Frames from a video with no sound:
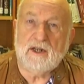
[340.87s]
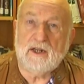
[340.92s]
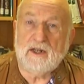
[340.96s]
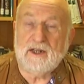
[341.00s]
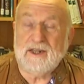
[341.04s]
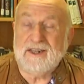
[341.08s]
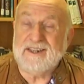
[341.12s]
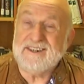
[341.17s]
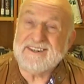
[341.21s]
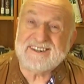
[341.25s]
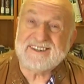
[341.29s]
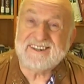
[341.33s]

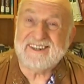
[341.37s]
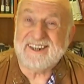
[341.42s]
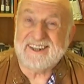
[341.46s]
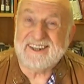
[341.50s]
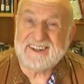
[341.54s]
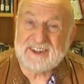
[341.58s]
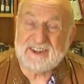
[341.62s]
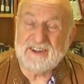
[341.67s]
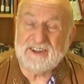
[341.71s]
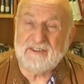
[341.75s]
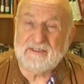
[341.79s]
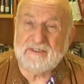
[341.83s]

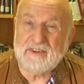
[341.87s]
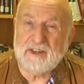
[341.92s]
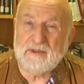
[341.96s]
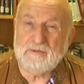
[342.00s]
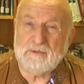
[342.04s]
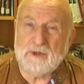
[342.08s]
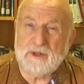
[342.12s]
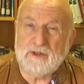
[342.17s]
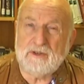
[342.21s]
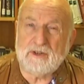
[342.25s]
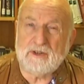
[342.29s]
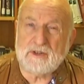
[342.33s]
International
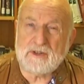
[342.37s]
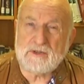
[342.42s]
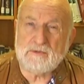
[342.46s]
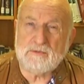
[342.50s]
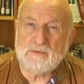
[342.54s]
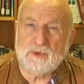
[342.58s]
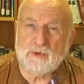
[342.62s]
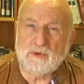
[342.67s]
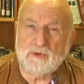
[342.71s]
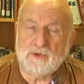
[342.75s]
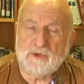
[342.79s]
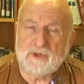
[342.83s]
Family Drug
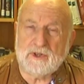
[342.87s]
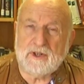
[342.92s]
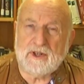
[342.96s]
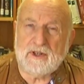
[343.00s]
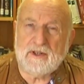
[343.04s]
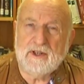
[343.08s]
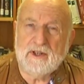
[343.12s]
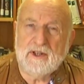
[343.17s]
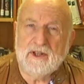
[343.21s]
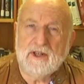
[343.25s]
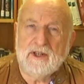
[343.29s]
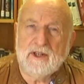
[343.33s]
Support Day.
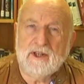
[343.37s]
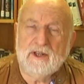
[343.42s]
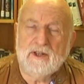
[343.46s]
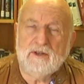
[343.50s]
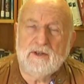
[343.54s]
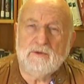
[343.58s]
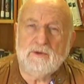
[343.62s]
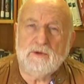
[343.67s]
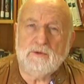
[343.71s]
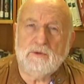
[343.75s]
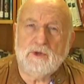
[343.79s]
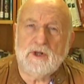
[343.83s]

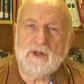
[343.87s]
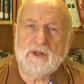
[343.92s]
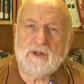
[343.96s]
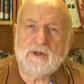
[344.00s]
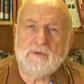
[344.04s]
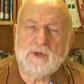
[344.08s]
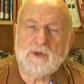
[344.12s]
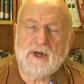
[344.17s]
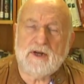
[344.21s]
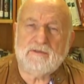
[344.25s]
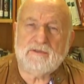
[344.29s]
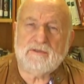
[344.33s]
We
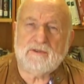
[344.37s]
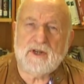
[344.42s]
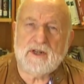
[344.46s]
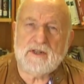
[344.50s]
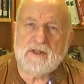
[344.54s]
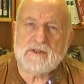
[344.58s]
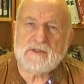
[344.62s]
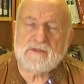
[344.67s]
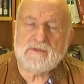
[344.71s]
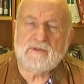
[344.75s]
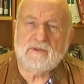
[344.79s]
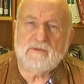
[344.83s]
welcome our
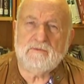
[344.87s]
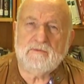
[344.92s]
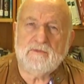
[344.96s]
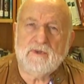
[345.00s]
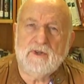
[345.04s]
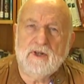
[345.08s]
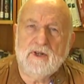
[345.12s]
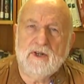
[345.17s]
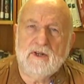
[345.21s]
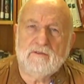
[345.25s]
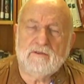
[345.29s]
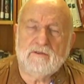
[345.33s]
friends from
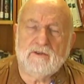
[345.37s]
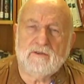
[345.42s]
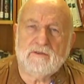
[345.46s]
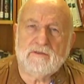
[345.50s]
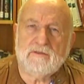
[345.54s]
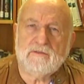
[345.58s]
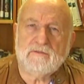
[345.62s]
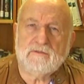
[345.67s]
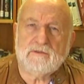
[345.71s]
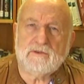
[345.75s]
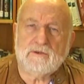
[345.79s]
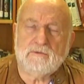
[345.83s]

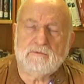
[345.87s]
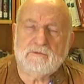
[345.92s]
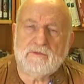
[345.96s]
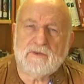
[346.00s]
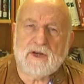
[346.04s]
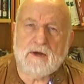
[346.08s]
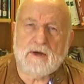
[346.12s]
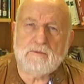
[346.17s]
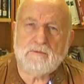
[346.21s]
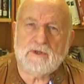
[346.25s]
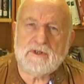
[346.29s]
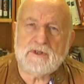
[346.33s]

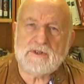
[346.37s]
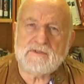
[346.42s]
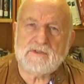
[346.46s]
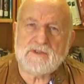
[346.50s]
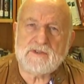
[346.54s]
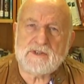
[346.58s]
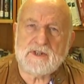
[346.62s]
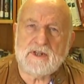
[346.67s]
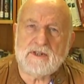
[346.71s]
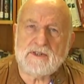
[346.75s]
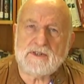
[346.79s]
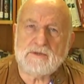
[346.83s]
Families for
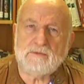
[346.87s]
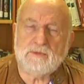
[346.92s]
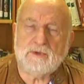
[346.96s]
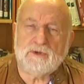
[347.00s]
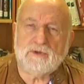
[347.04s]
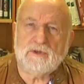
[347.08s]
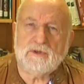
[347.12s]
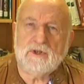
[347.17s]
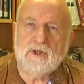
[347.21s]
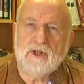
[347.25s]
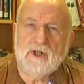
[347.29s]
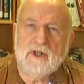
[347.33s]

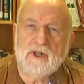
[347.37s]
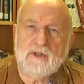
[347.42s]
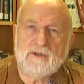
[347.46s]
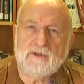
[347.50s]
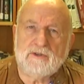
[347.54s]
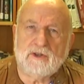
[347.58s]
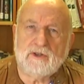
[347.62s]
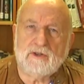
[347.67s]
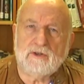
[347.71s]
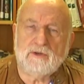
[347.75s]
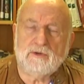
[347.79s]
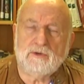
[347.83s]
Sensible
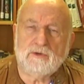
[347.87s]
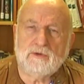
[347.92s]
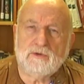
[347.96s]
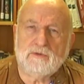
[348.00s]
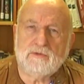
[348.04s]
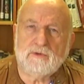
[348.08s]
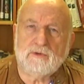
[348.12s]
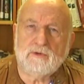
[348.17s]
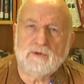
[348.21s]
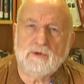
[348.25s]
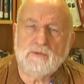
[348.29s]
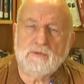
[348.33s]
Drug Law
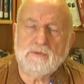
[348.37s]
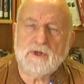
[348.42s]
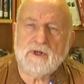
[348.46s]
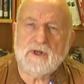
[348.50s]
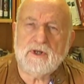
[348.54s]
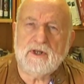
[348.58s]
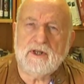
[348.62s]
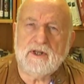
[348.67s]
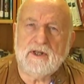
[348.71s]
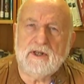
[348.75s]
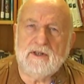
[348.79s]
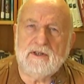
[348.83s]
Reform
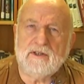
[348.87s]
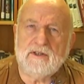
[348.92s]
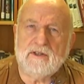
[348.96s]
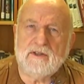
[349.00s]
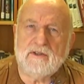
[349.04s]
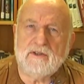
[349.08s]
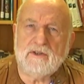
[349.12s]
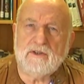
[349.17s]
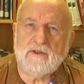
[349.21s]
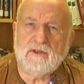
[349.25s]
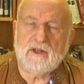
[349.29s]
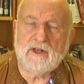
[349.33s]
in
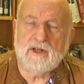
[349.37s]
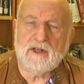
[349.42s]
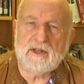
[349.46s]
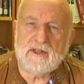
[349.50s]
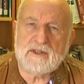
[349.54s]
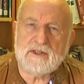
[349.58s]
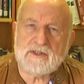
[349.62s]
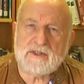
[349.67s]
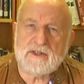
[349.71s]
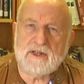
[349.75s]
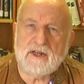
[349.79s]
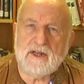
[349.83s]
the United
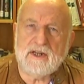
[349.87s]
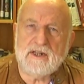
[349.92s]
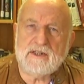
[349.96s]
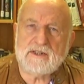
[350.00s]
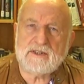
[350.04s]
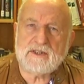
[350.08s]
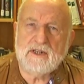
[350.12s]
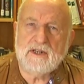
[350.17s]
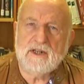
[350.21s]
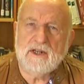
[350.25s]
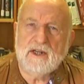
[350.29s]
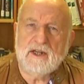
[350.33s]

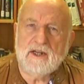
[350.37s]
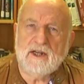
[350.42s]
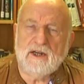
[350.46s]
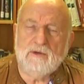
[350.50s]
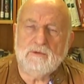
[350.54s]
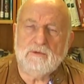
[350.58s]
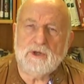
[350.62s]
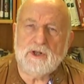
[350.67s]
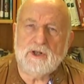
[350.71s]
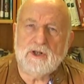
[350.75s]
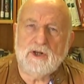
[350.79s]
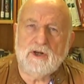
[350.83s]
States, and
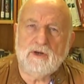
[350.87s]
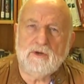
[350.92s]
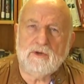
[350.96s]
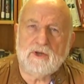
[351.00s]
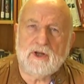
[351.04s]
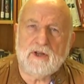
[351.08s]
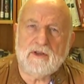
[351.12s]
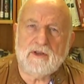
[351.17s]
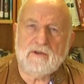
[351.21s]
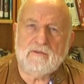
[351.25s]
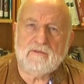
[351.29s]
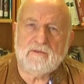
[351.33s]
we know that